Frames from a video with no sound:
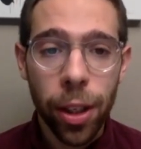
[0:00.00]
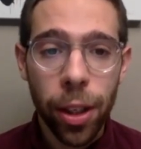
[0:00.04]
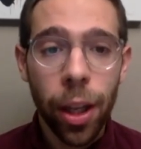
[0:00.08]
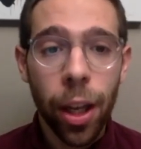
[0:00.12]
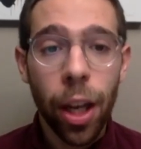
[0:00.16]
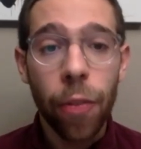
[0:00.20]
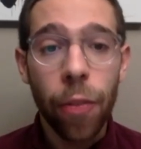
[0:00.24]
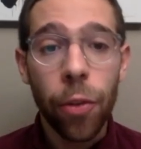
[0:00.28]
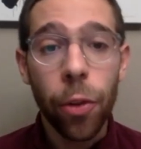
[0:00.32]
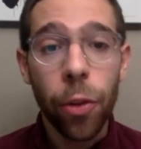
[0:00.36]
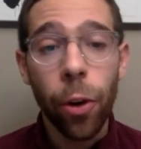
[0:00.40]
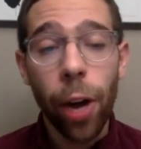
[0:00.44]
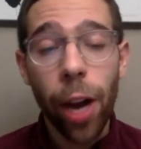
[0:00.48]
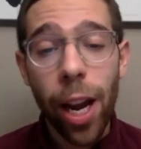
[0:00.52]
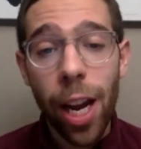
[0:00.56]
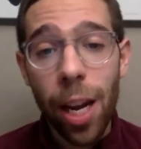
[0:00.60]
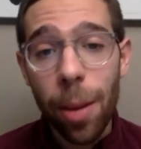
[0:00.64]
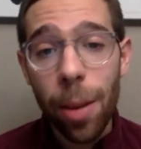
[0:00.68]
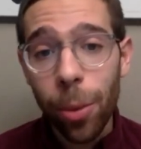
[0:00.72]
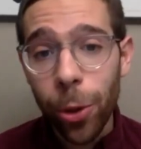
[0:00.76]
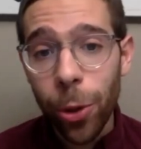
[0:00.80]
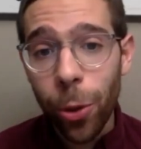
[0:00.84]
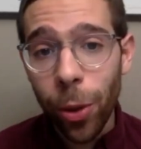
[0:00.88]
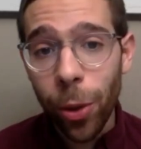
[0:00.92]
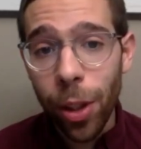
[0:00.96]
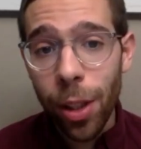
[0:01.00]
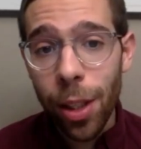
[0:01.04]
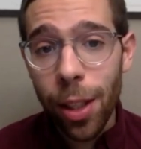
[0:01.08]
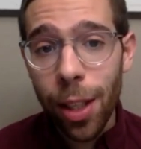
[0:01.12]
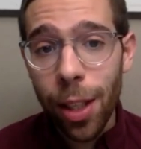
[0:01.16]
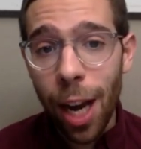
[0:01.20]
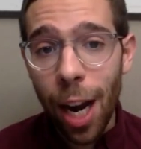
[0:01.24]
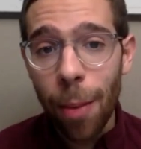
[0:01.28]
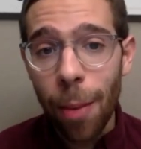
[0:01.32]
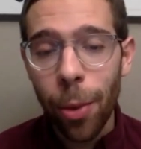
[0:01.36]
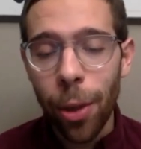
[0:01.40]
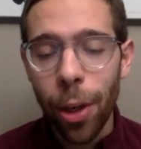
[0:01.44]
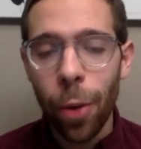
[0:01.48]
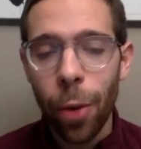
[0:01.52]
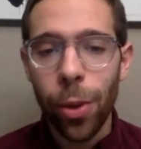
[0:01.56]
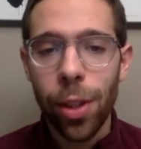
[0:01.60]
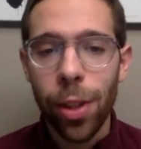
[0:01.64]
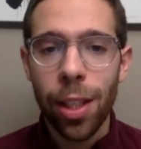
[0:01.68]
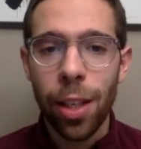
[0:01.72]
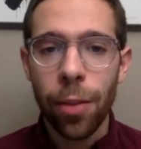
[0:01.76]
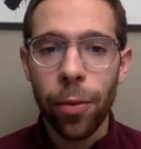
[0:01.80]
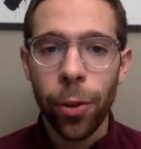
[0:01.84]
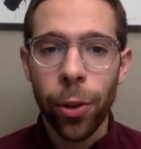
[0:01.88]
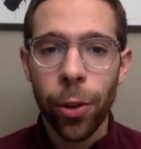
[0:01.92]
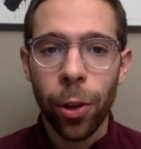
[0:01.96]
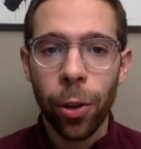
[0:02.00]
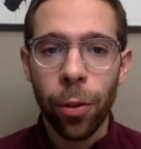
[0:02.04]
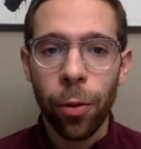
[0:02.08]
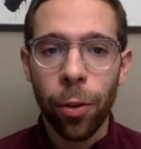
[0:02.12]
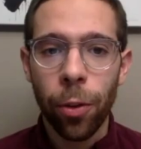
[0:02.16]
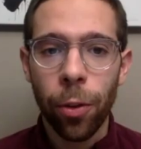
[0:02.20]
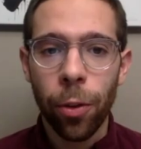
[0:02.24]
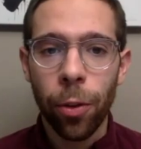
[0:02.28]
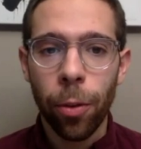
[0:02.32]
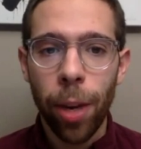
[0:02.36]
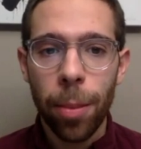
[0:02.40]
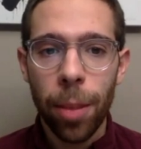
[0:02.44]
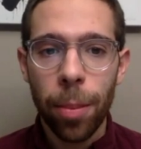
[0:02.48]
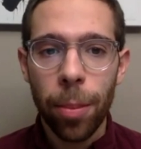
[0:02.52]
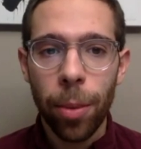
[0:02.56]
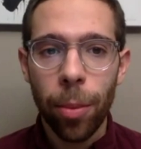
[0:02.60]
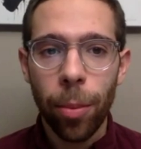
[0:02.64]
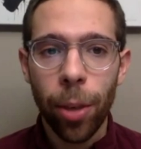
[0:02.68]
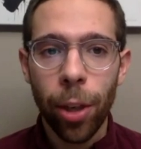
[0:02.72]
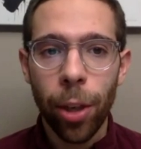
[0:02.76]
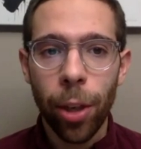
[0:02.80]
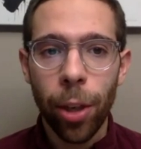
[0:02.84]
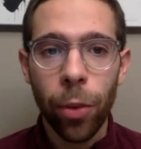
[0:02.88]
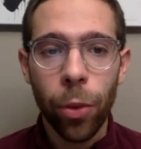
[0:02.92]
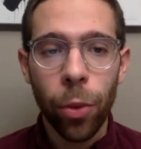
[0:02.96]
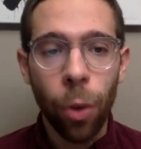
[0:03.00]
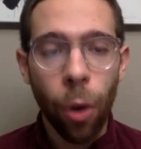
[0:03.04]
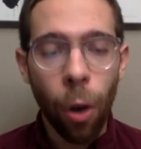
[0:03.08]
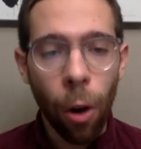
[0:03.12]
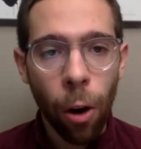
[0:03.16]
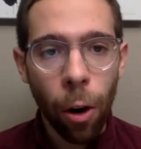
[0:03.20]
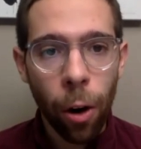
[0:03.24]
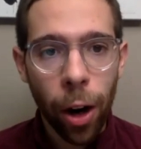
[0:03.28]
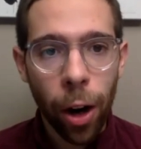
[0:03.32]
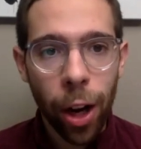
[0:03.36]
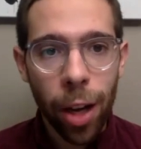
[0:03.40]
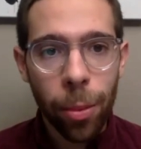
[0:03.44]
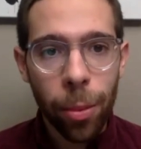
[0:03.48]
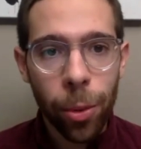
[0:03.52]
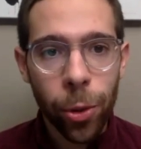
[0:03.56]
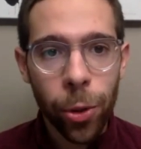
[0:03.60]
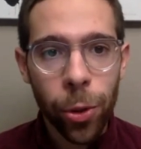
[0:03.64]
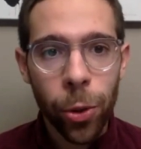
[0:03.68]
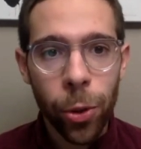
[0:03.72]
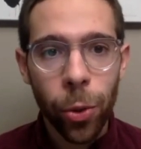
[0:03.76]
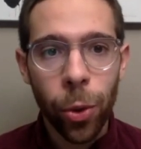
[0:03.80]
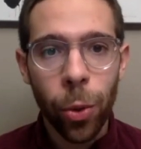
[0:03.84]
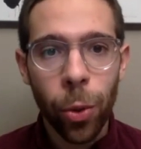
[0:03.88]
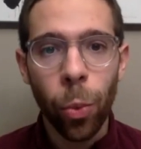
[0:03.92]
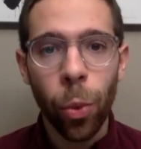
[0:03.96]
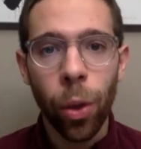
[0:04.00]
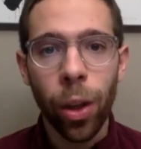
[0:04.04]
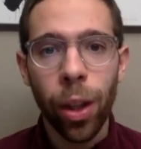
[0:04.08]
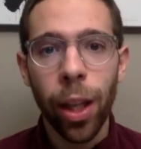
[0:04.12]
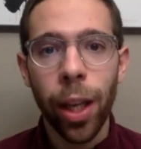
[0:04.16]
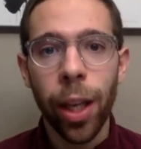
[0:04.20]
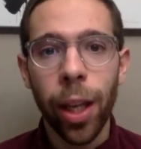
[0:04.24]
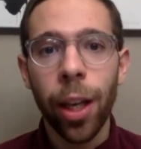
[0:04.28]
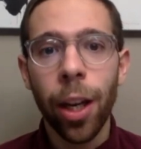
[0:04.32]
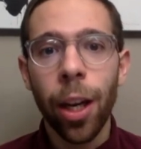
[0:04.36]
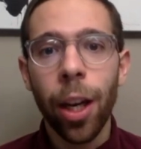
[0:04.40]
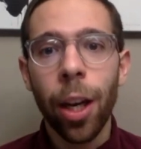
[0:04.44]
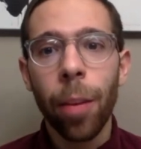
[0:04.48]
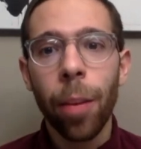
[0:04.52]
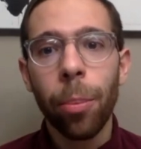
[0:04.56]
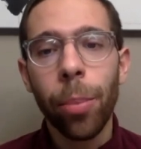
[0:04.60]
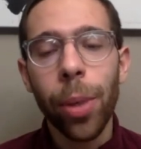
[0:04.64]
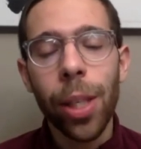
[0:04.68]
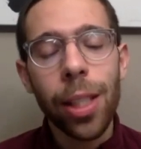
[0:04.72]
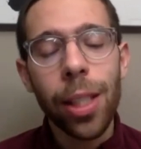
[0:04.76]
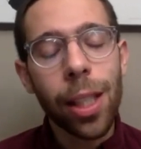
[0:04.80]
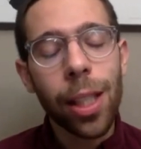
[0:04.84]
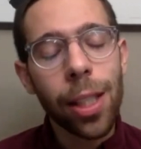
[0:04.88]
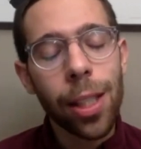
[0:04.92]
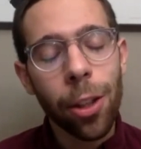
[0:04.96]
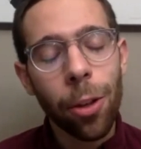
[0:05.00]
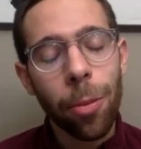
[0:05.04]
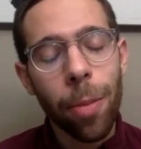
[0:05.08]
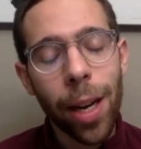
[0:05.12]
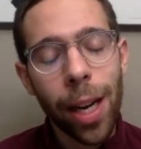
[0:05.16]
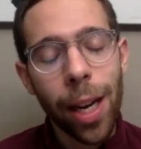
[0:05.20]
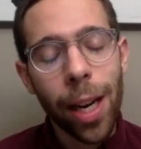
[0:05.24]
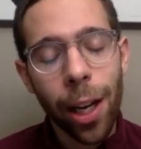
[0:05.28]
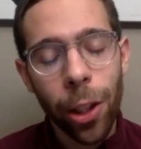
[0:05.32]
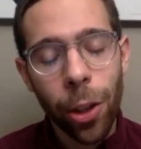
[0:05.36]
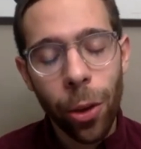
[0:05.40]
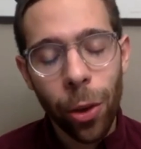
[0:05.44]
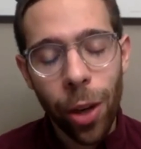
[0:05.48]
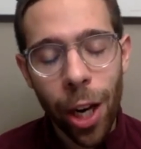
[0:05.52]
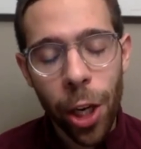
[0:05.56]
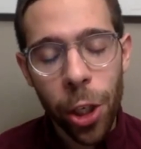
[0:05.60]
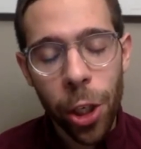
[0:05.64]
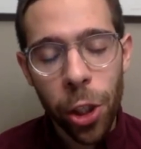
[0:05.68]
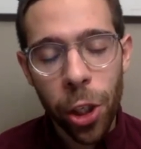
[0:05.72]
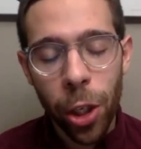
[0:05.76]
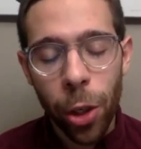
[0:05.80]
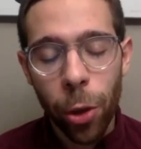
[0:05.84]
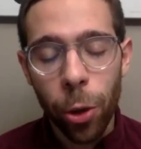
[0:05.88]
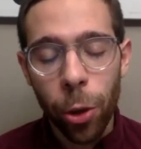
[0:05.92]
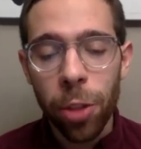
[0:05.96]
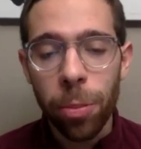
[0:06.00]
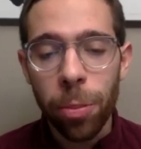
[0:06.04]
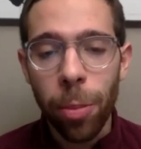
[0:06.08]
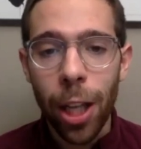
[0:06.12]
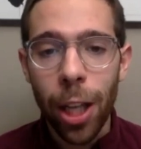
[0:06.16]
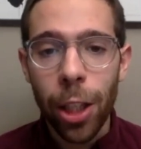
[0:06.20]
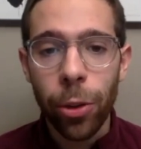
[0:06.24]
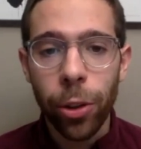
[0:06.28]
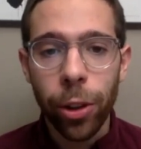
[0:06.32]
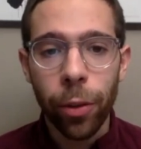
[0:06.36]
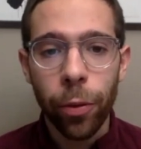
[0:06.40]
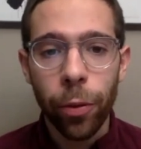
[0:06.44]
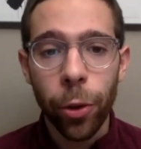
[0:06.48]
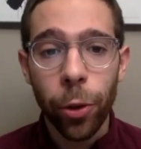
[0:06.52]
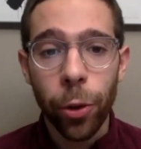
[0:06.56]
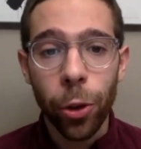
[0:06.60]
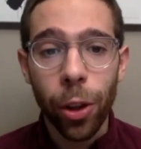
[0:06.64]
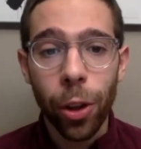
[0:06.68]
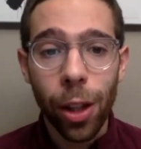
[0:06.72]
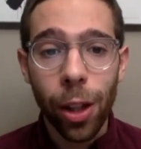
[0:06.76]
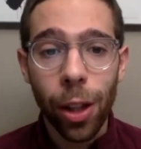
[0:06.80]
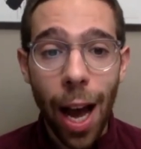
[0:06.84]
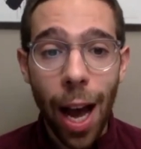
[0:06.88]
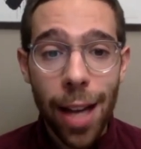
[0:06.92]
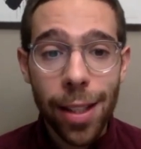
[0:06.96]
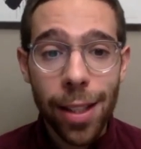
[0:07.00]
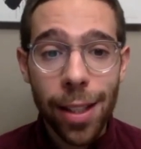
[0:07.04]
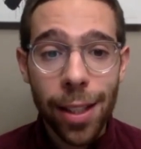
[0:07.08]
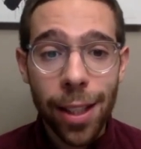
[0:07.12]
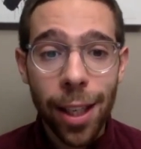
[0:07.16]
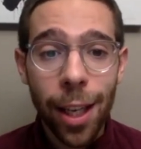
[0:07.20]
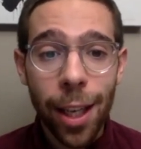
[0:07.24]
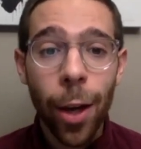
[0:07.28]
If you're able to at this time, we know it's difficult for many people, but if you are able to and willing, please consider making a donation or sponsoring a future class.